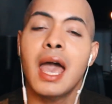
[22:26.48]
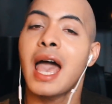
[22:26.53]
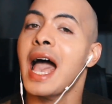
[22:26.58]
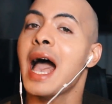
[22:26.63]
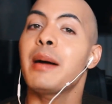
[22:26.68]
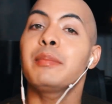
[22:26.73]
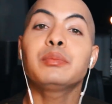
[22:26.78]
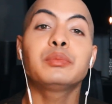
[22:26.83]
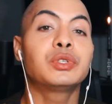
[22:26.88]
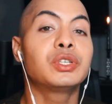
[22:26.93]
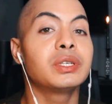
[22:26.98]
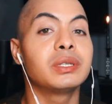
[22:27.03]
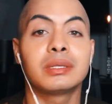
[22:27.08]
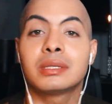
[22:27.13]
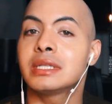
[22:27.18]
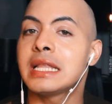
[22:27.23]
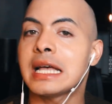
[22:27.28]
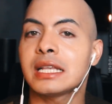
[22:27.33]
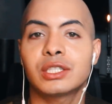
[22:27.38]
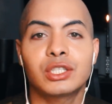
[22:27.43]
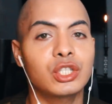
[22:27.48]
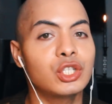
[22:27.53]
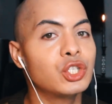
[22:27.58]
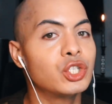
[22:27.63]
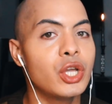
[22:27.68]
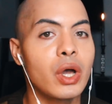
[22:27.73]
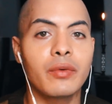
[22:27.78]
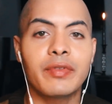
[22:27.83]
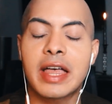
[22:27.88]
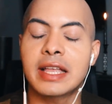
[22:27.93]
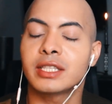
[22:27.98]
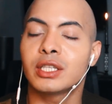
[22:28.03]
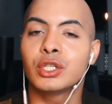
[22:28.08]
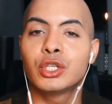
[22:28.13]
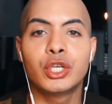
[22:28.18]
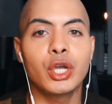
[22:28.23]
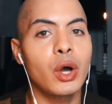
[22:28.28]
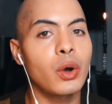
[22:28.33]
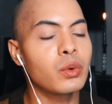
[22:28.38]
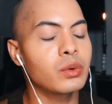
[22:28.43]
I'm just, that's a joke. That's a
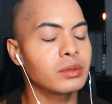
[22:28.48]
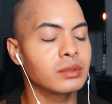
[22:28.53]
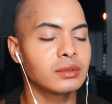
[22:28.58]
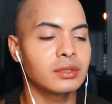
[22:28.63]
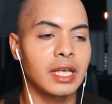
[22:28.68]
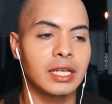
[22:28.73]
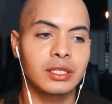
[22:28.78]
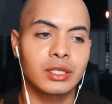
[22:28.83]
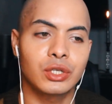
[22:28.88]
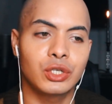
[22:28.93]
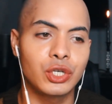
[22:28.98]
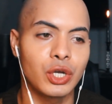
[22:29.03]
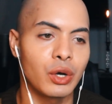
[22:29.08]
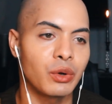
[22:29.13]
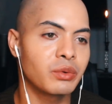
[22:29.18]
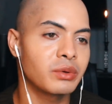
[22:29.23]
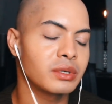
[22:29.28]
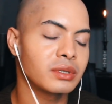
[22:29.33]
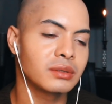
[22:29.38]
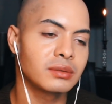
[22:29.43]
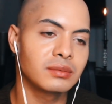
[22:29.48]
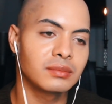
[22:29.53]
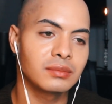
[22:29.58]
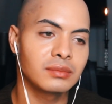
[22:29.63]
joke. That's a joke.